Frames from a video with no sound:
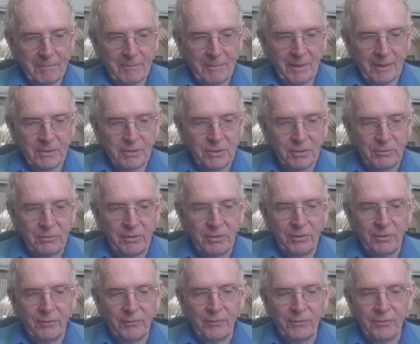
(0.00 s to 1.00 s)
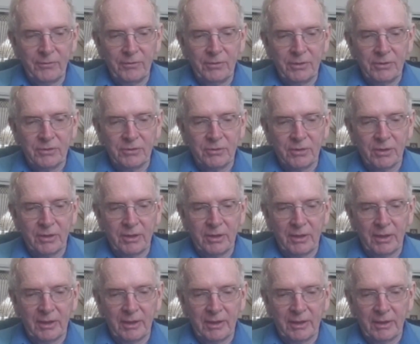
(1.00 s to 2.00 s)
Sure enough, under the tree,
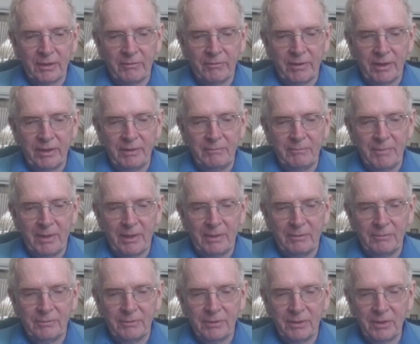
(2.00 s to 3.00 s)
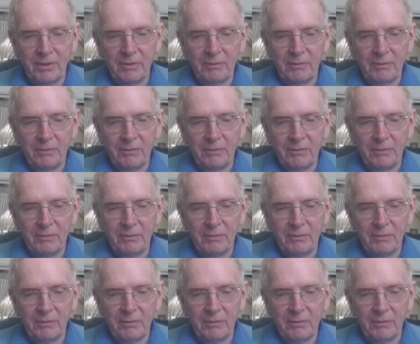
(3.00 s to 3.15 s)
a little green mound